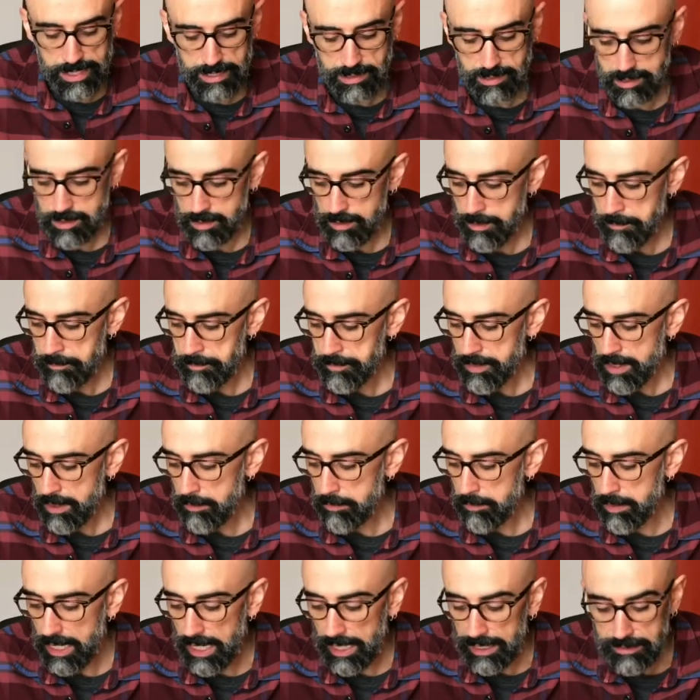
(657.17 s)
heads,
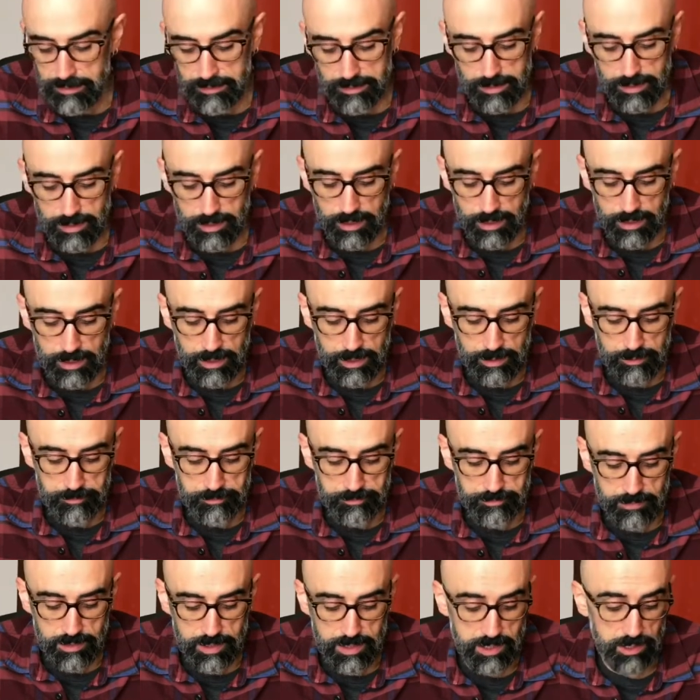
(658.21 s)
but
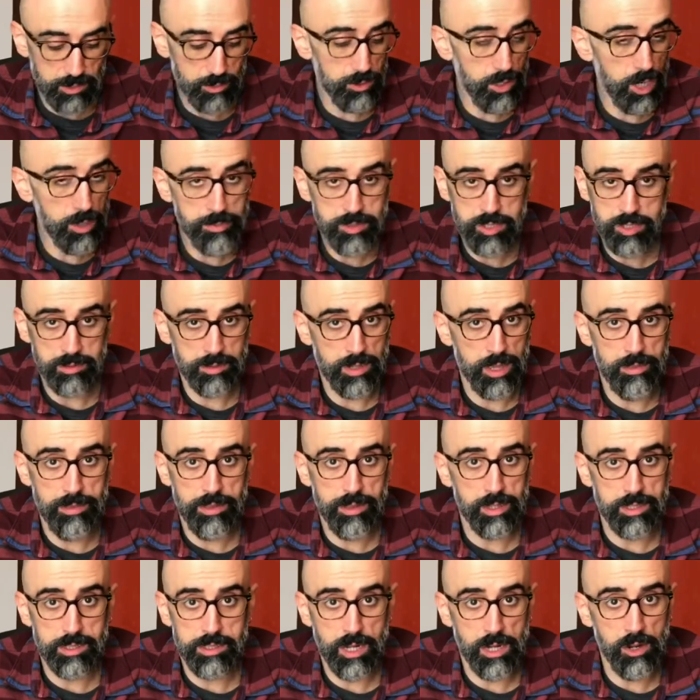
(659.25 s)
it's a good option. I
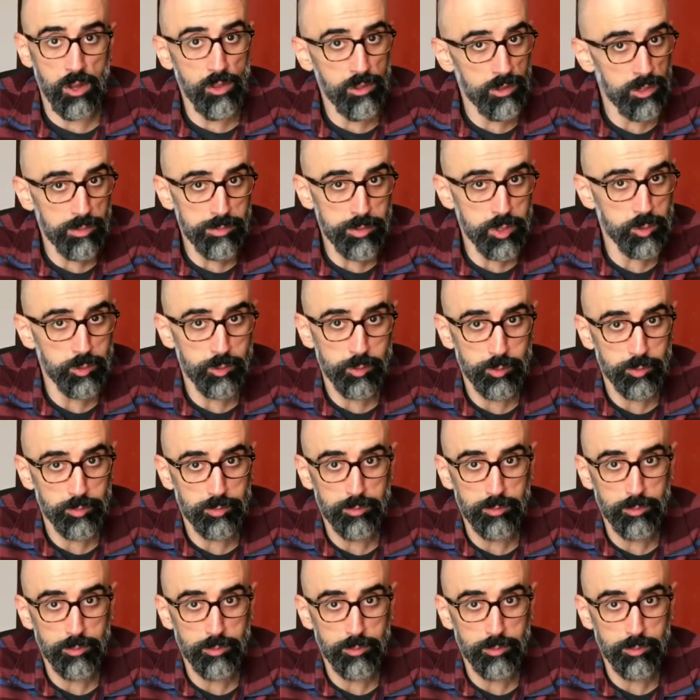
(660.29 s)
think it's another option